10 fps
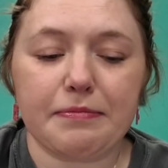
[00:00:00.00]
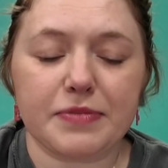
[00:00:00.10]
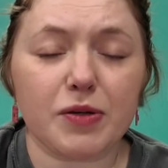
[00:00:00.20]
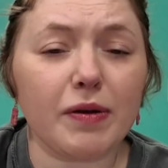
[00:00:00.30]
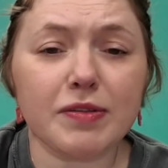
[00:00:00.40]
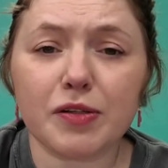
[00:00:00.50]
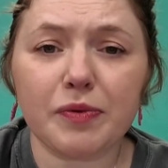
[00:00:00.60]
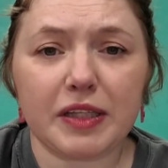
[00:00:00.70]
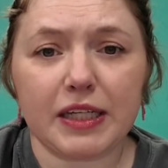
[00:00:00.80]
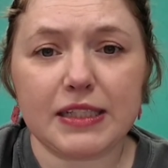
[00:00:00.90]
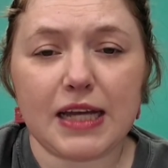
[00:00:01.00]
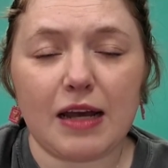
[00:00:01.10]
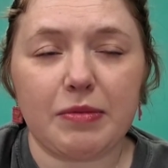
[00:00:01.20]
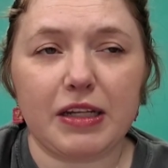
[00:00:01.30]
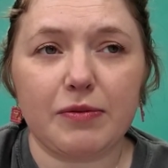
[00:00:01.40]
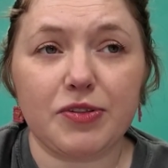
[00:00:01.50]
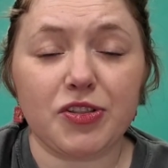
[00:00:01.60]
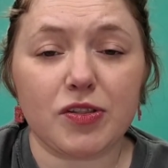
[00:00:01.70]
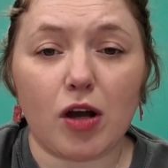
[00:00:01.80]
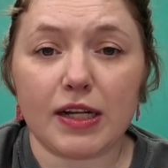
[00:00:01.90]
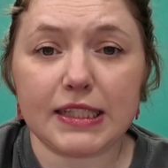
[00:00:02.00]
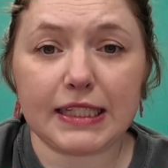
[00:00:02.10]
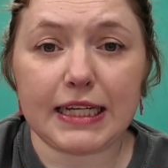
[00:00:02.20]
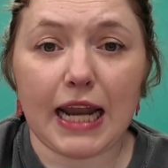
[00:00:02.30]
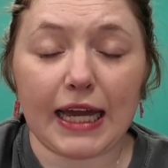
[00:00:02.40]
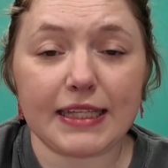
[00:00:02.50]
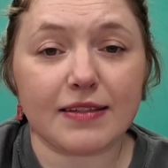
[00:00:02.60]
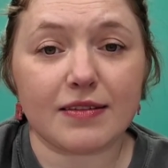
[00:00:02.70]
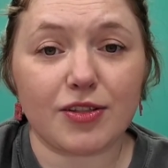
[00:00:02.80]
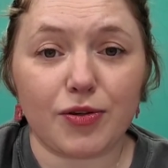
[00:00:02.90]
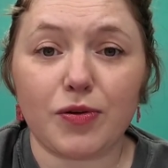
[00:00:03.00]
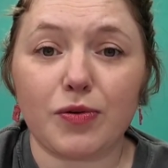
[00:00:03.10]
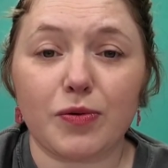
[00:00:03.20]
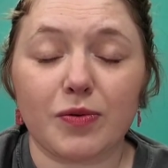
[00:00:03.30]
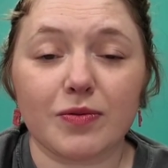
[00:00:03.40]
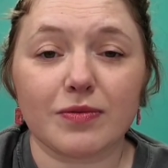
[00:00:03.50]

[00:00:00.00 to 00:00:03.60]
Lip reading: So it was a really good time, and it was just honestly nice to